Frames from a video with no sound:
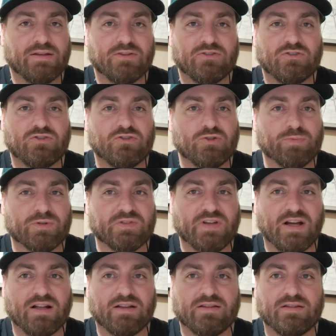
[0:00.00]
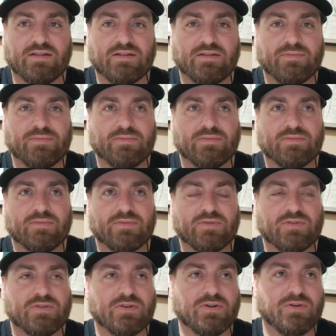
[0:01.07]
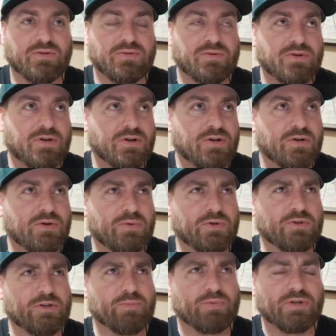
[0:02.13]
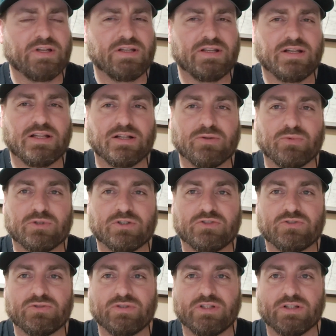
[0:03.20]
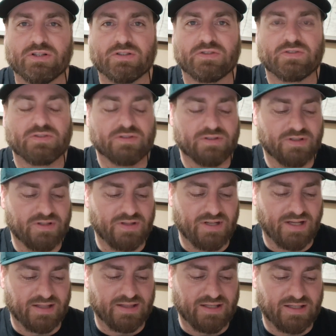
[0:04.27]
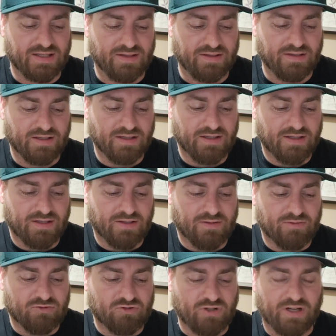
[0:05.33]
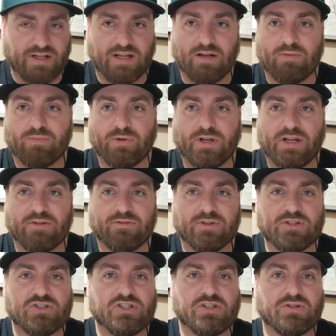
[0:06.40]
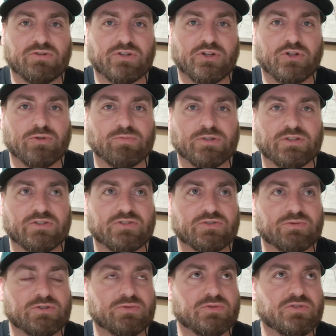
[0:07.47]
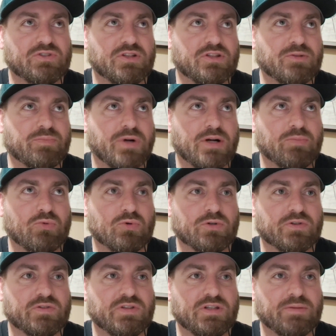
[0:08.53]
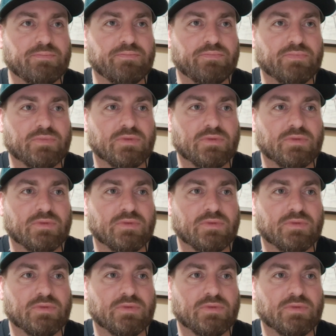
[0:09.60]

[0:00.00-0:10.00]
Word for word: Super talented. So we only played together one or two years, and then I think he tried out playing for the Chico Cobras, which was the other Pop Warner team.